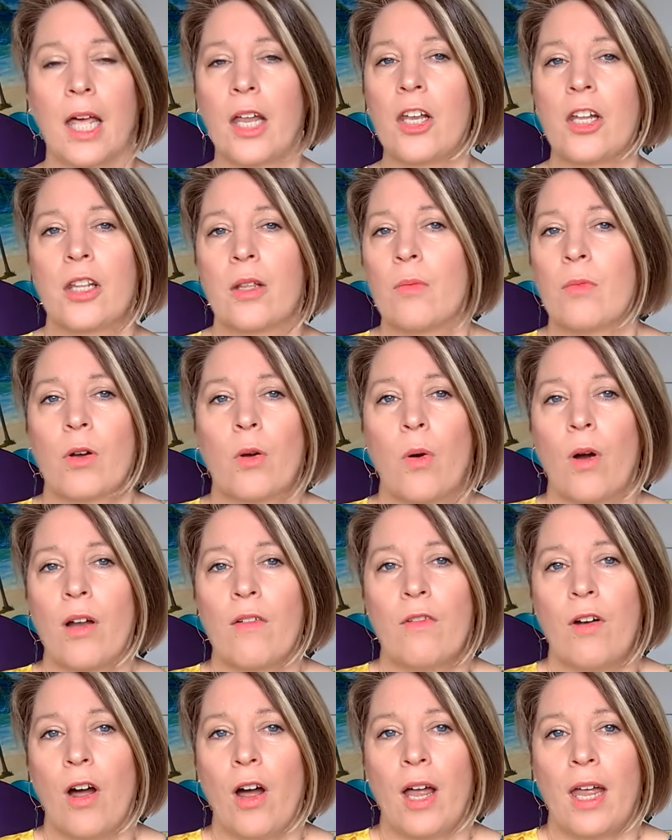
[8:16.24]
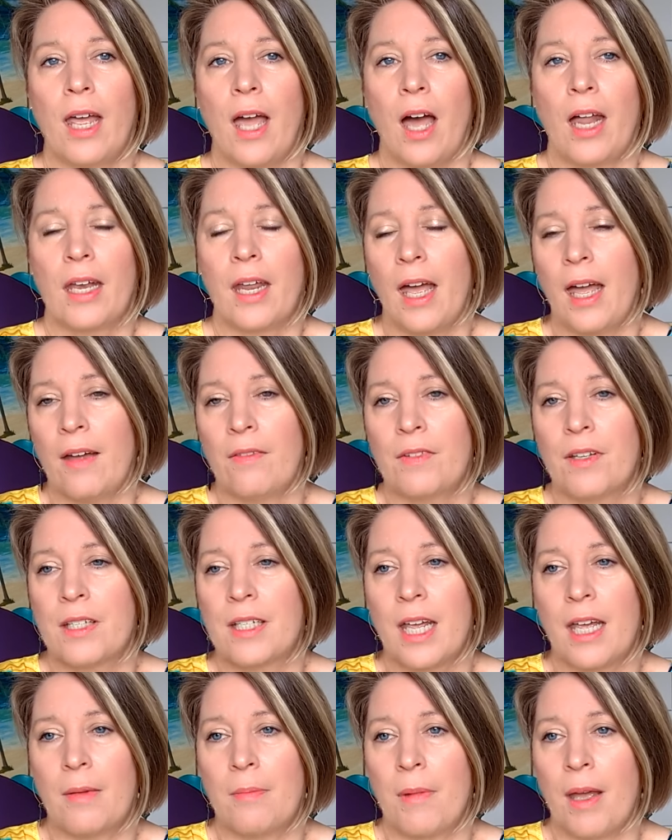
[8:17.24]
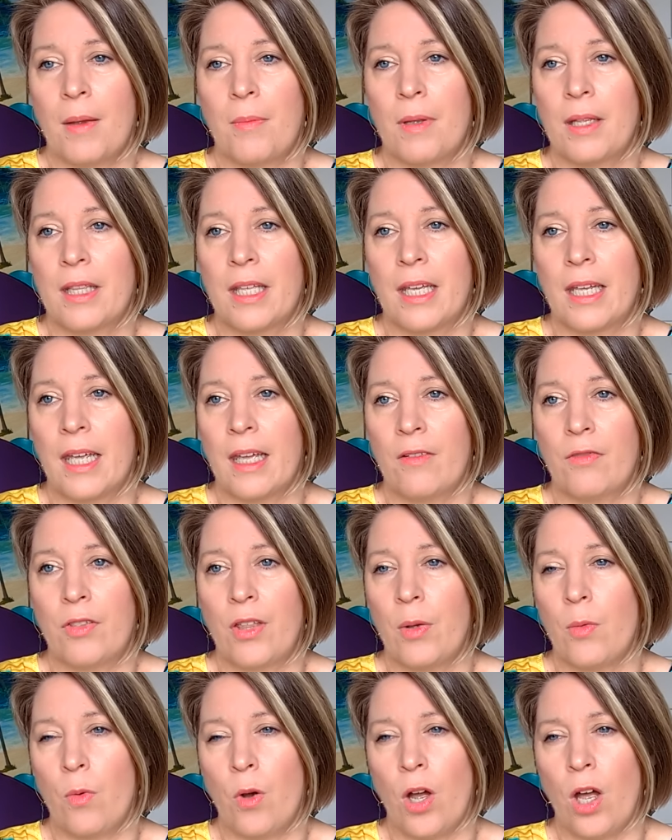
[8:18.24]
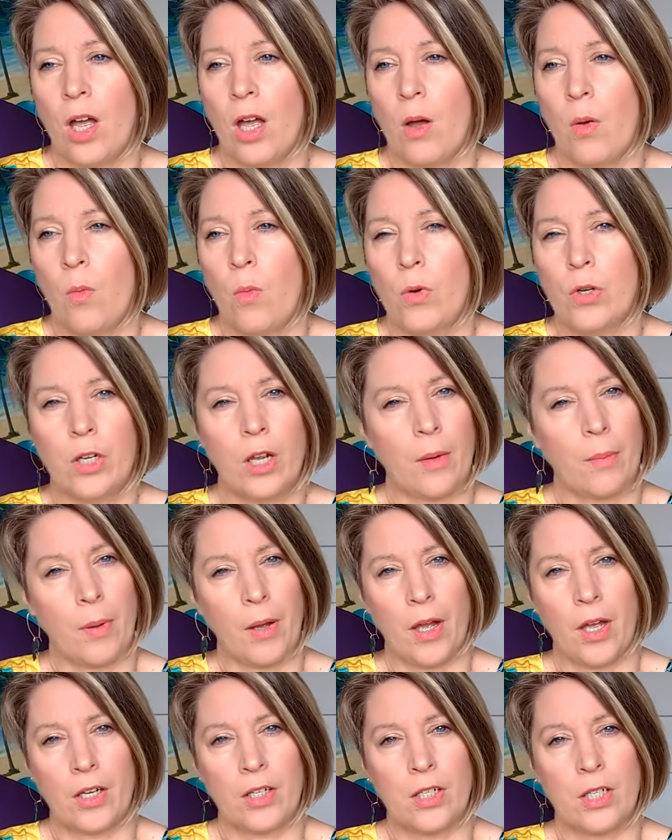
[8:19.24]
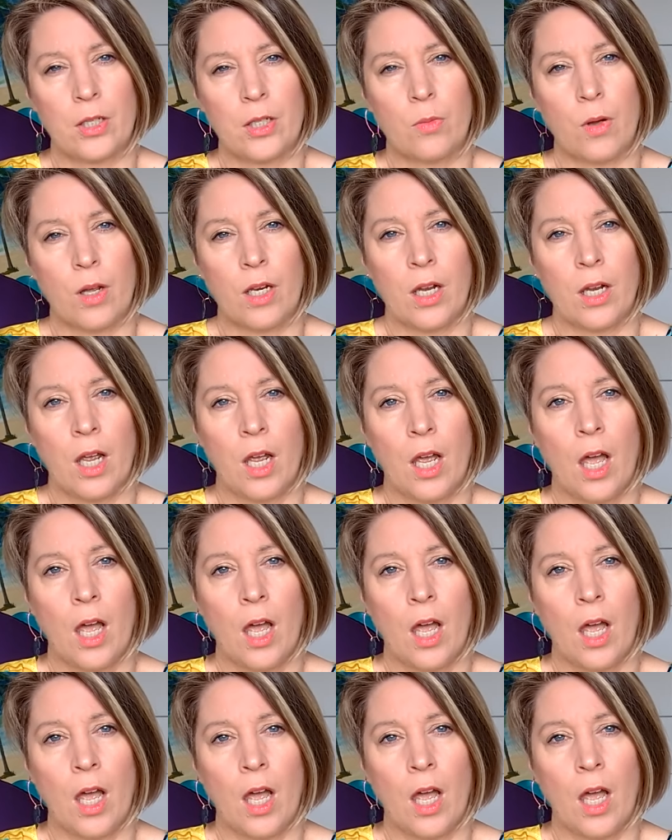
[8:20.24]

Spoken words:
of them were quite right. And I have to say, it made me think, if they were, would I purchase one?